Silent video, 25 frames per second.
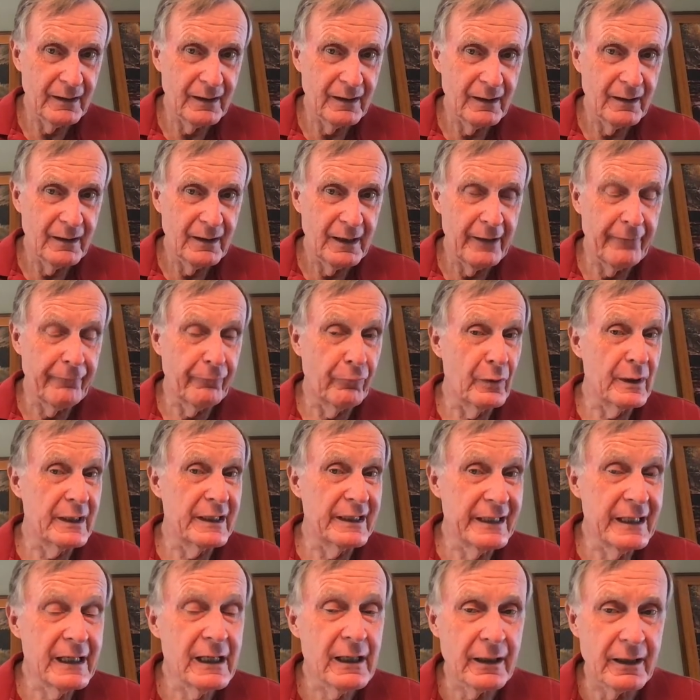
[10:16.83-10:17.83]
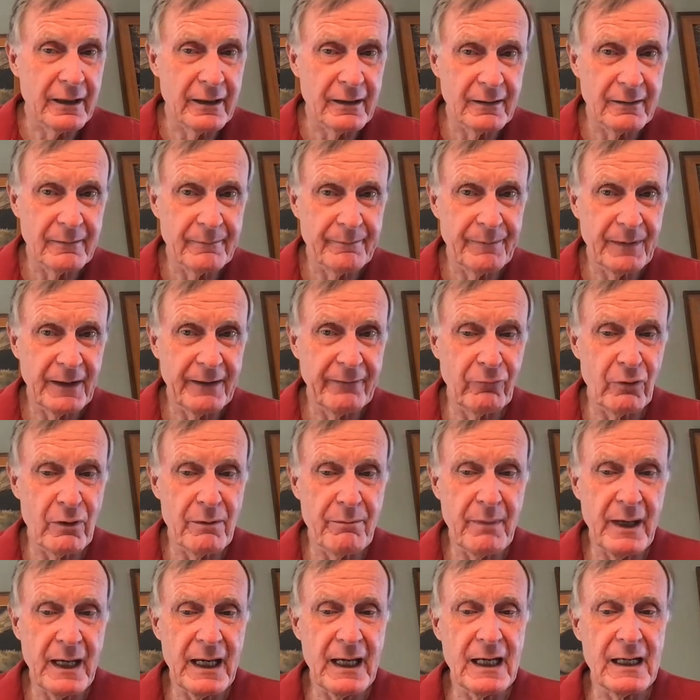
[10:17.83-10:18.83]
If we did, if we
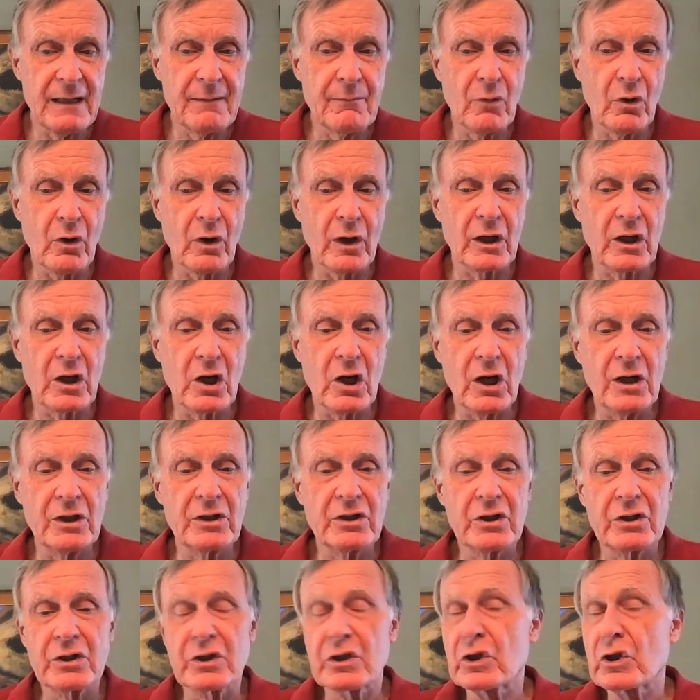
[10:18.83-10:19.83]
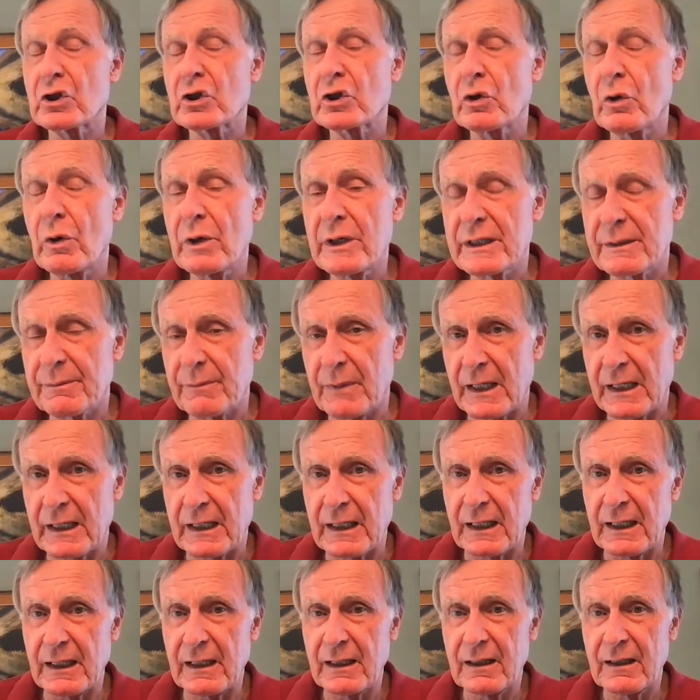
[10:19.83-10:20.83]
made more conscious choice
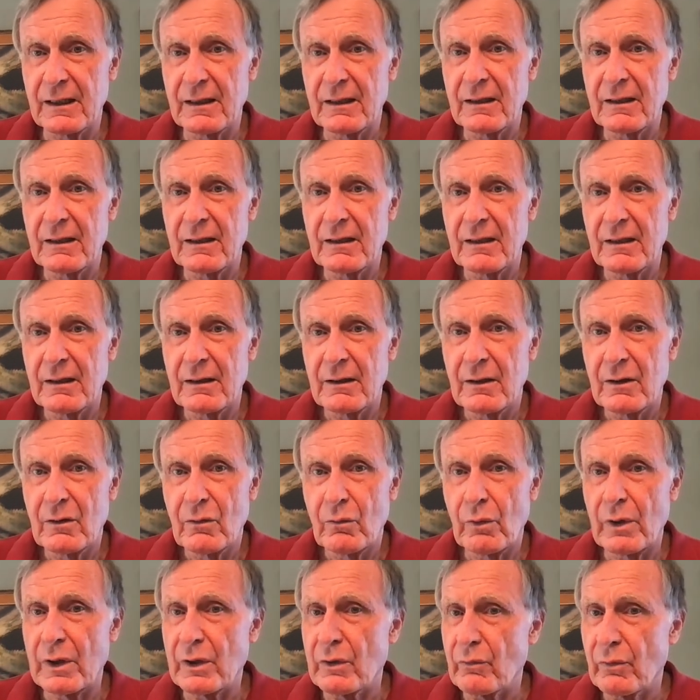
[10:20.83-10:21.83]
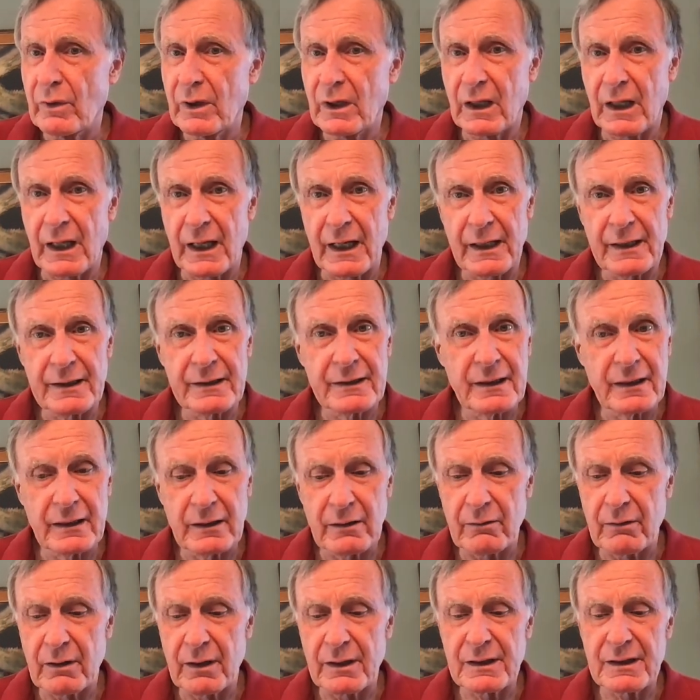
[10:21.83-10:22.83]
making, we'd realize that
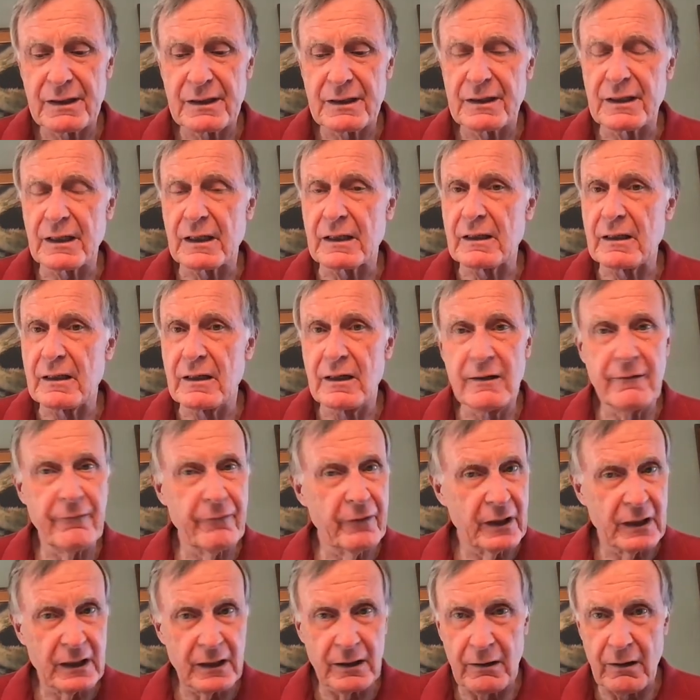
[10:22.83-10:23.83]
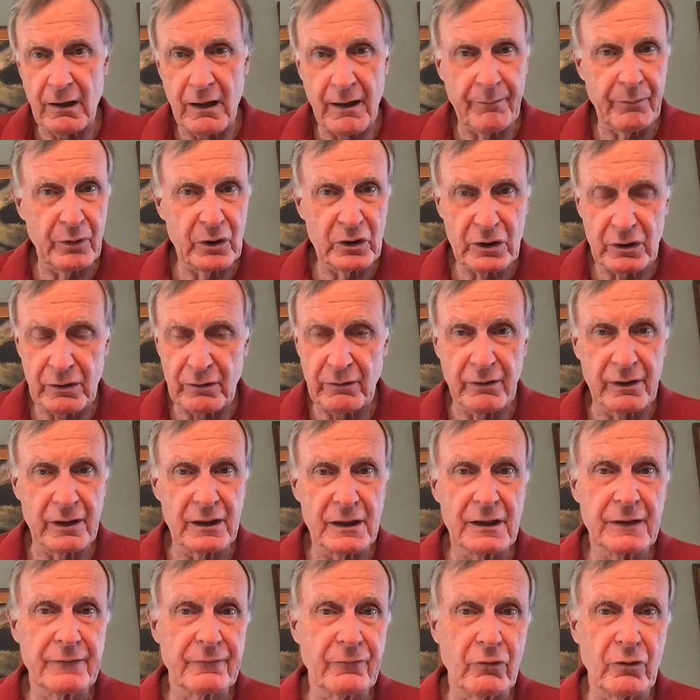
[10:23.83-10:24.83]
there are significant
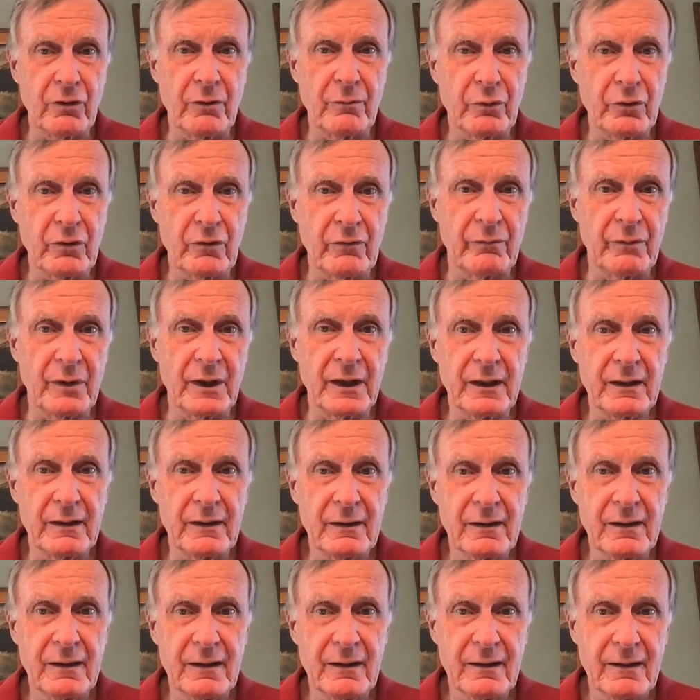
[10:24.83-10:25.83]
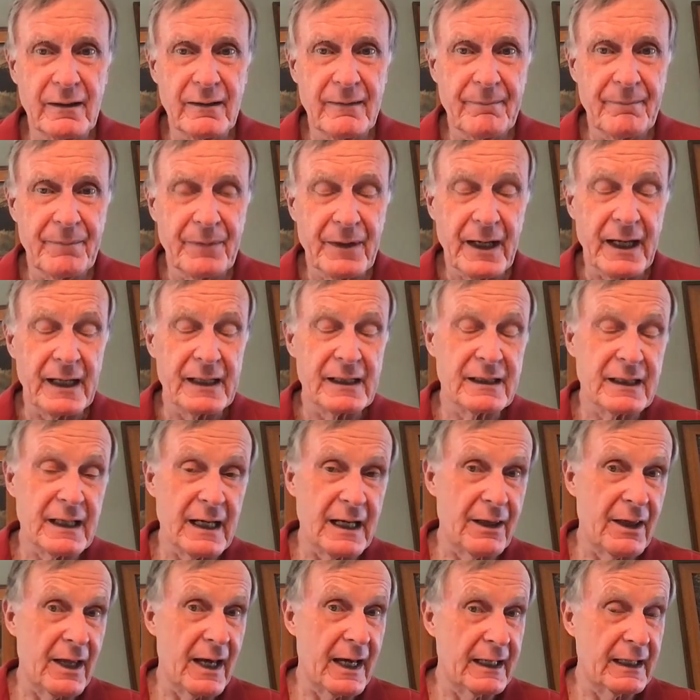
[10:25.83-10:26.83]
opportunities for improvement. I
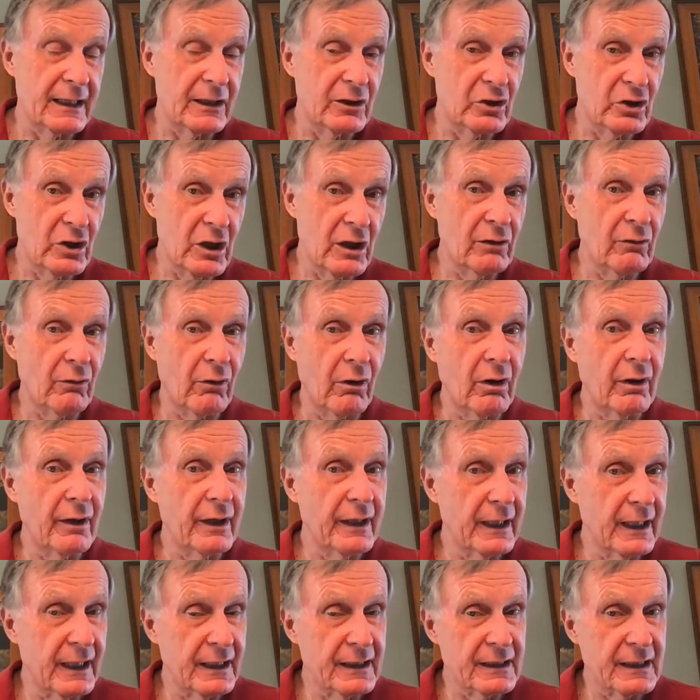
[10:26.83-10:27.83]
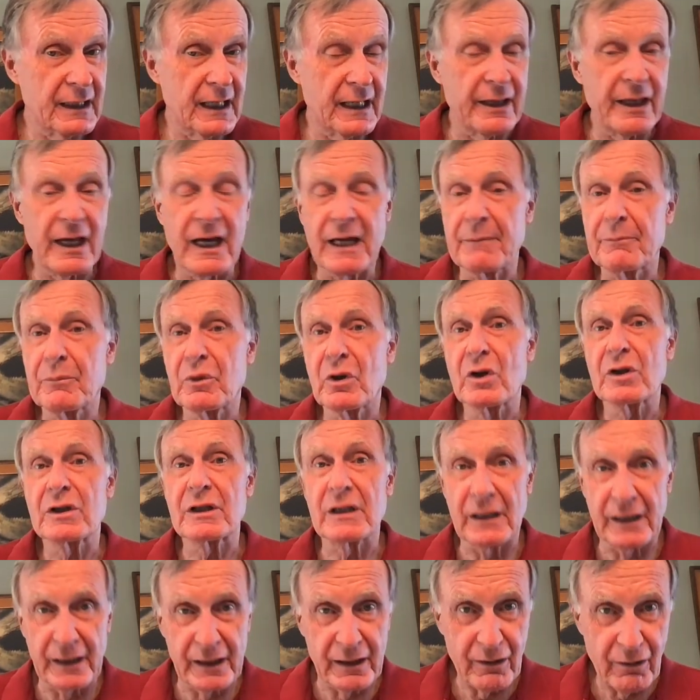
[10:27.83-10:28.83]
say that in general, and I say that
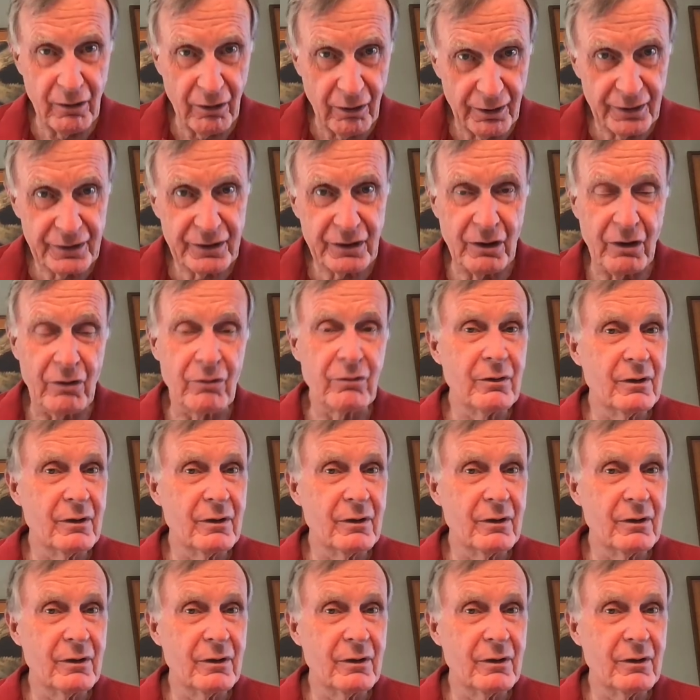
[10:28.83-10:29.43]
personally also.